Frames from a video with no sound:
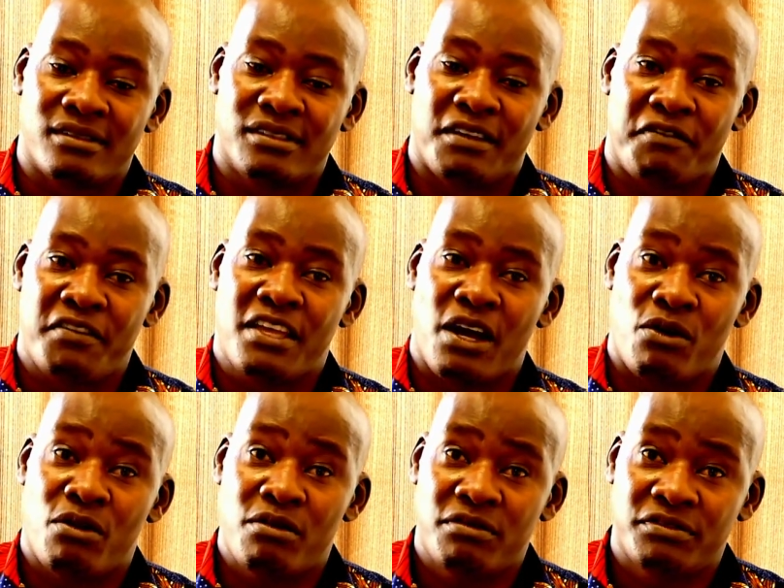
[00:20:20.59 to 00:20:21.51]
The fear
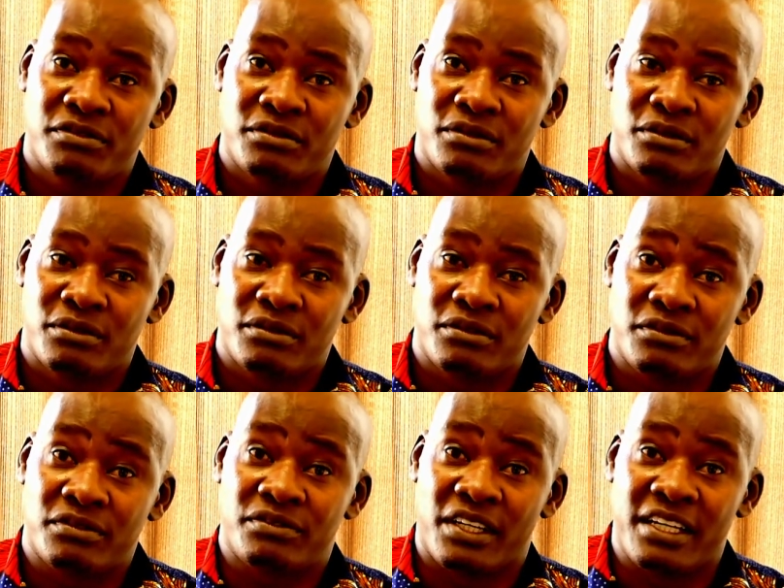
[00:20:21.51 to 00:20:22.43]
of
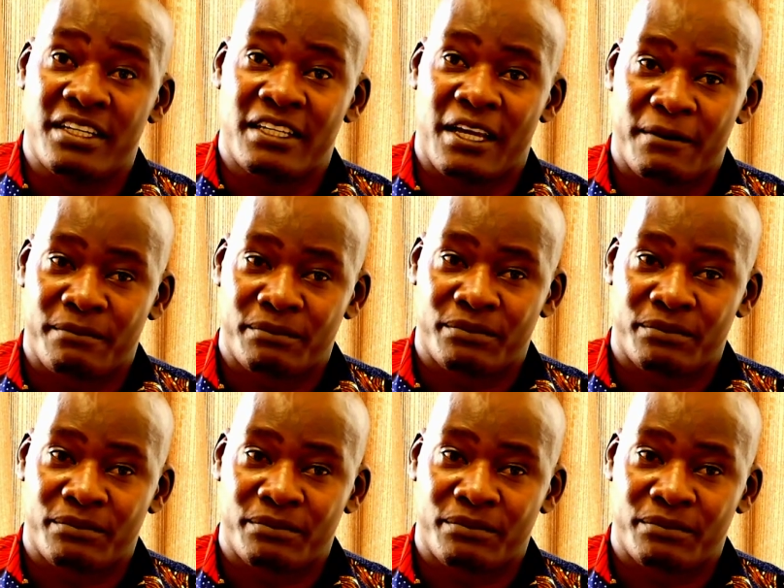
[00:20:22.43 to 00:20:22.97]
failure.